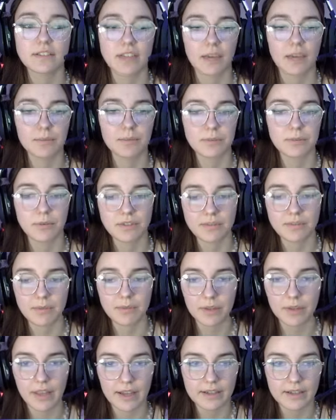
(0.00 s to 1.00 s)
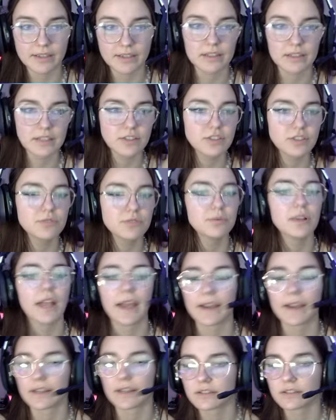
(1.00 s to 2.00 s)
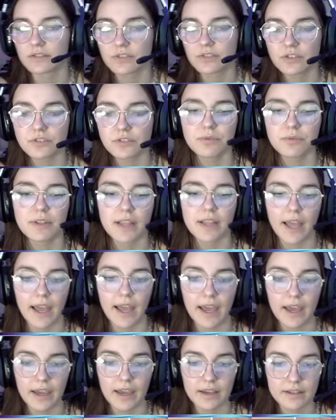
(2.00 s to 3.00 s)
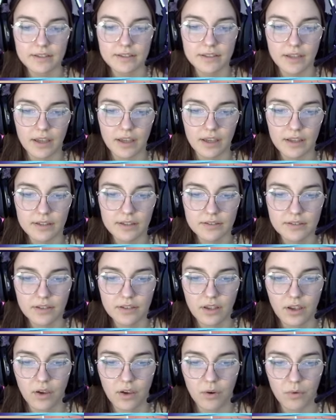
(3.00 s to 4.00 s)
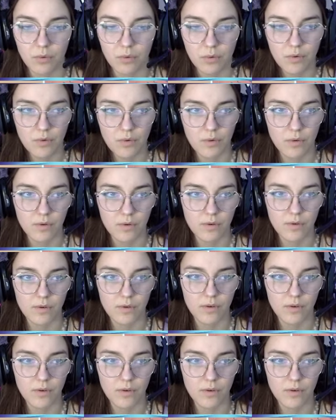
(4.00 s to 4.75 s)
game is supposed to be relaxing. Let's just relax. Let's just relax, guys. Ooh.